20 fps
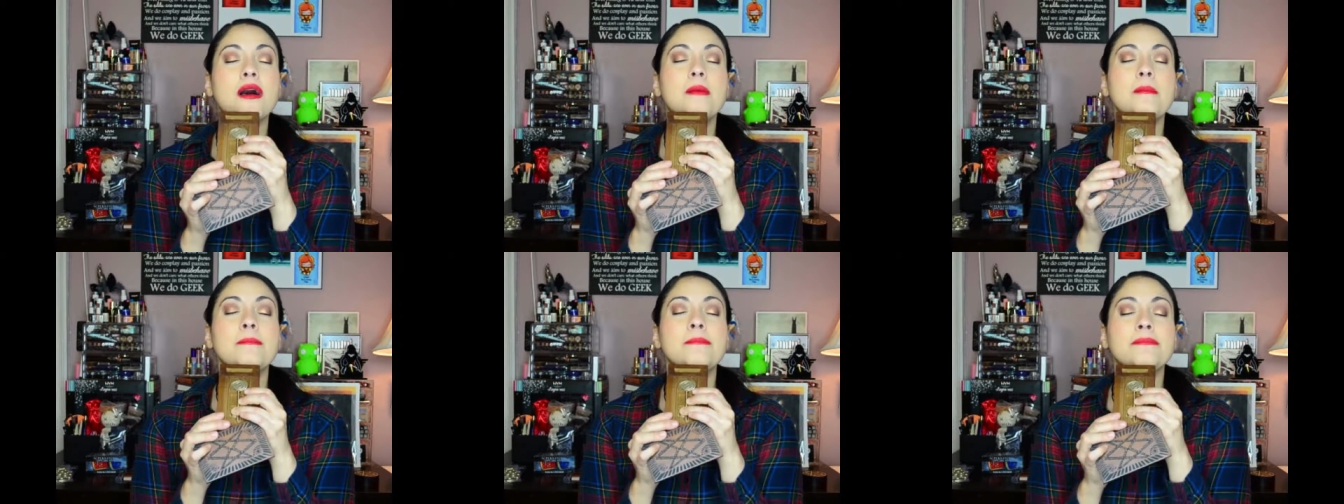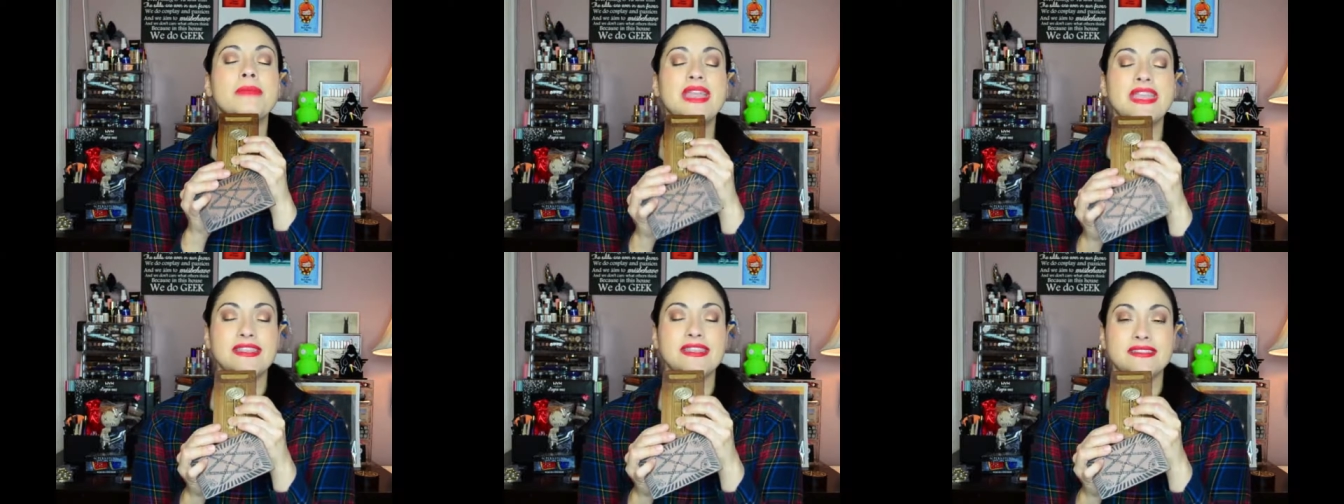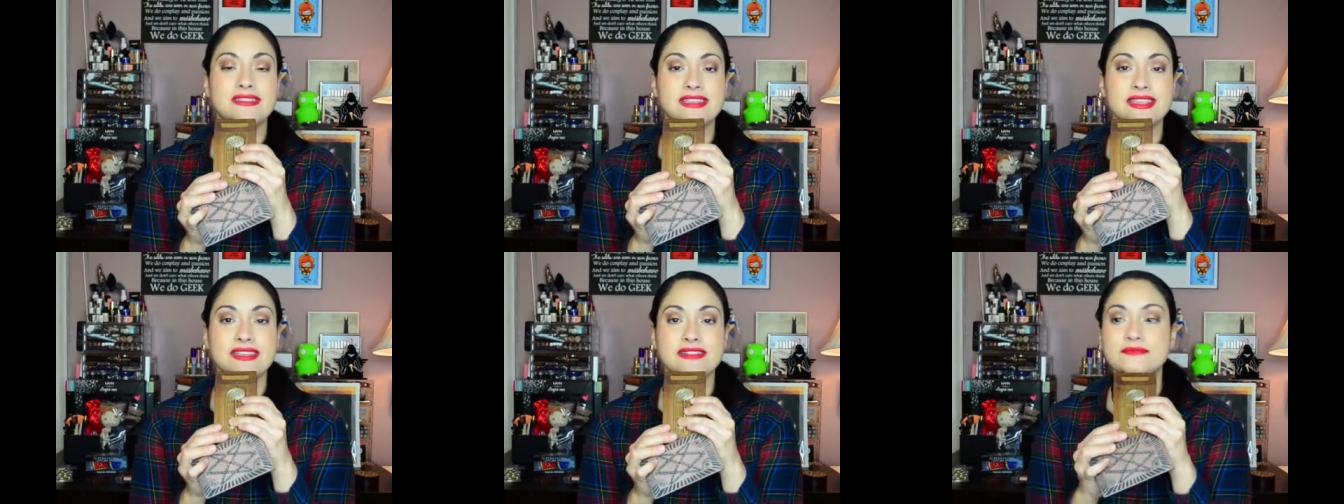
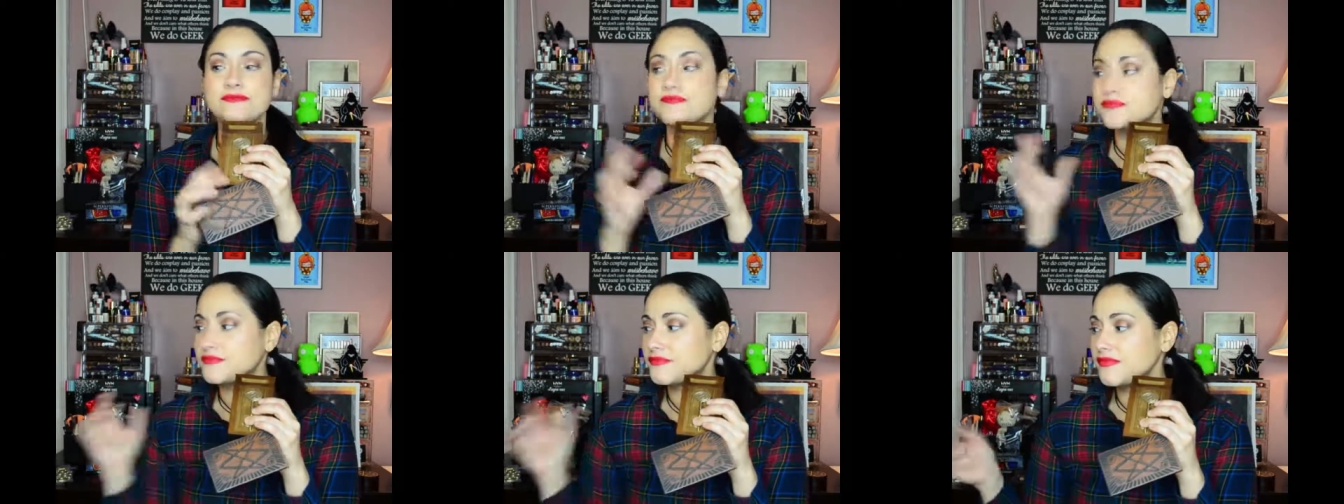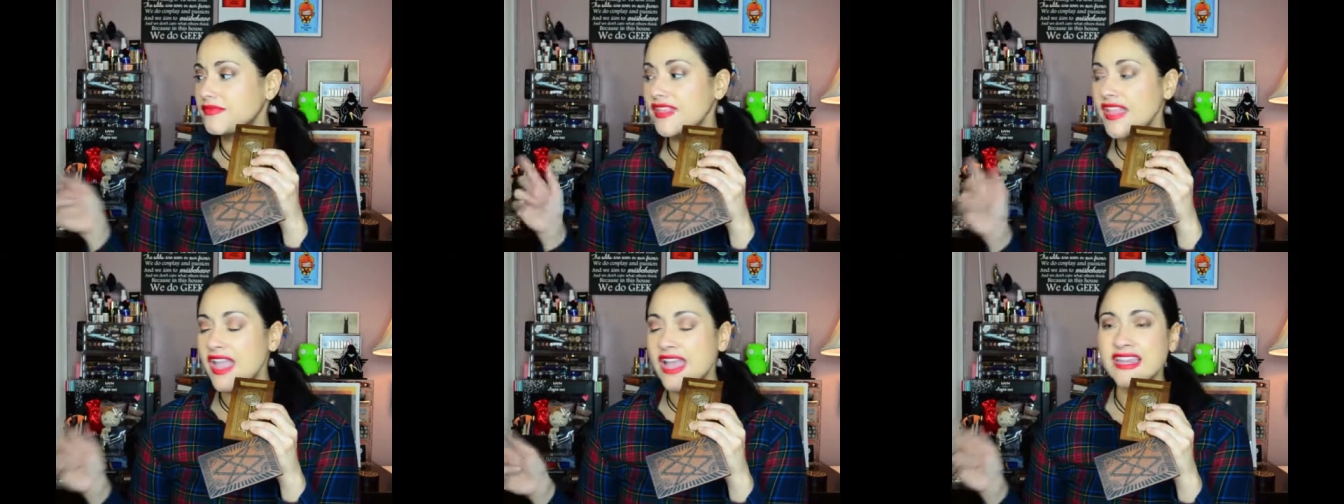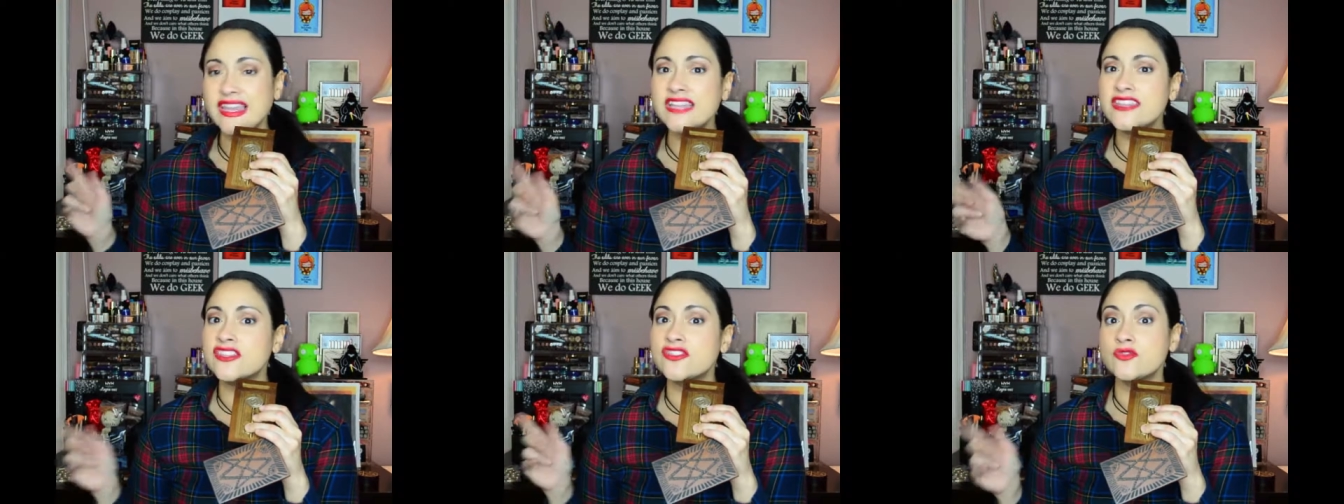amazing. I
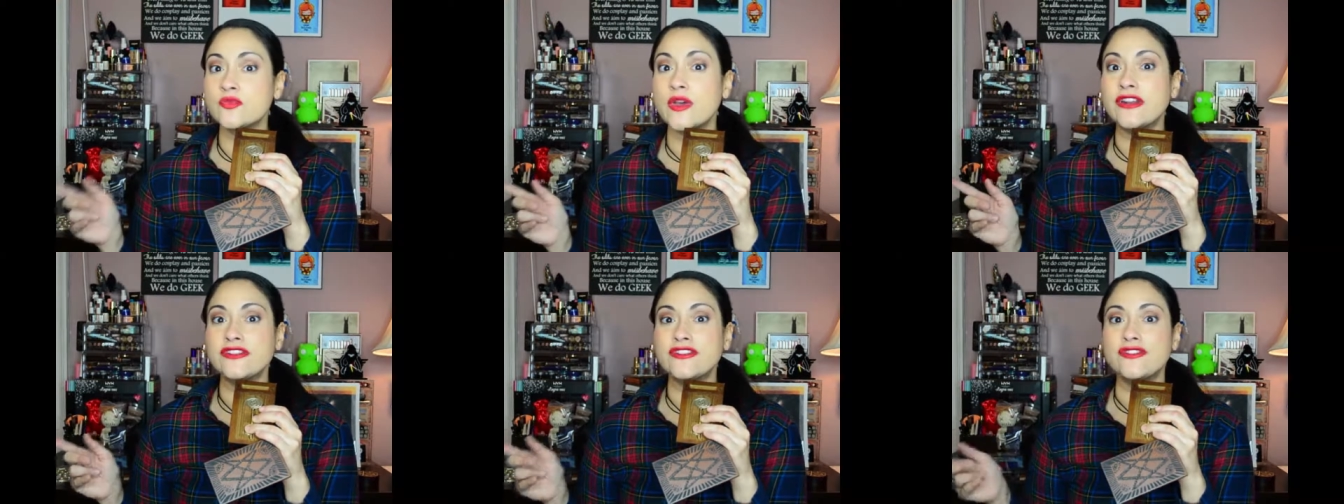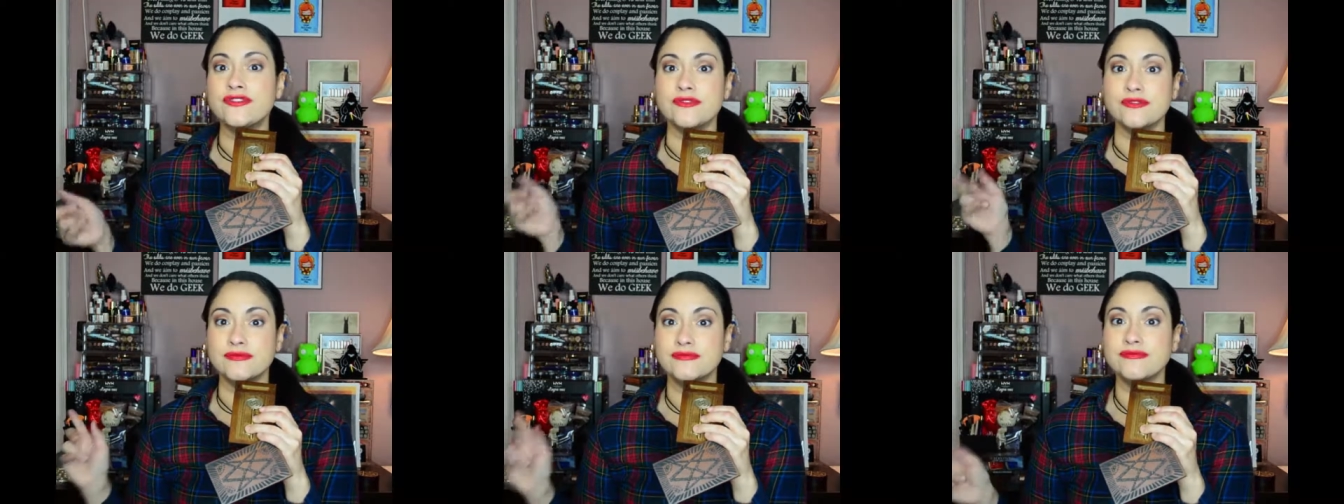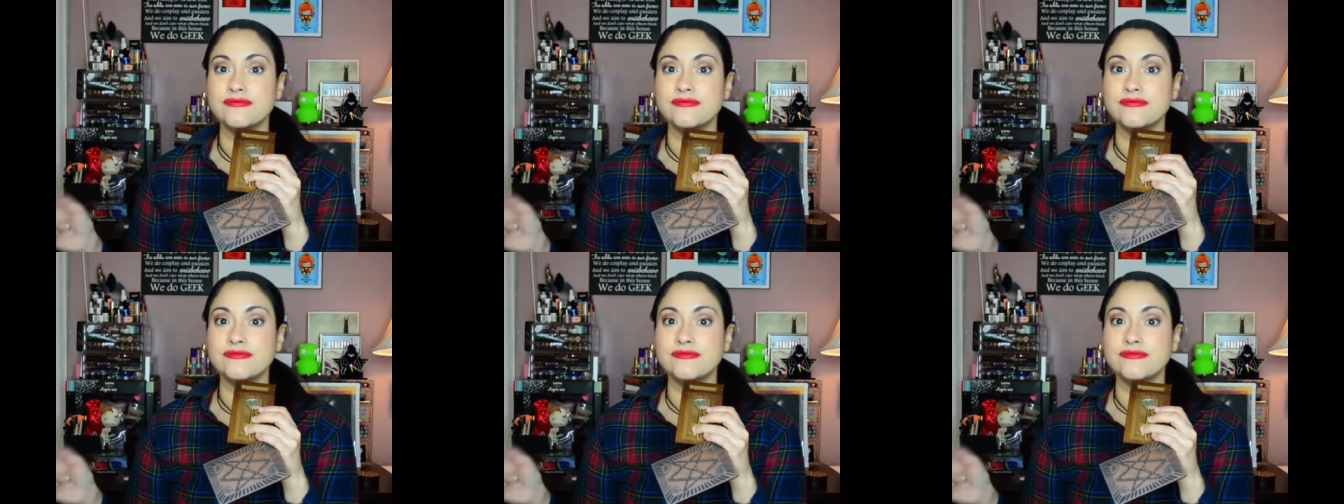like the sweater too.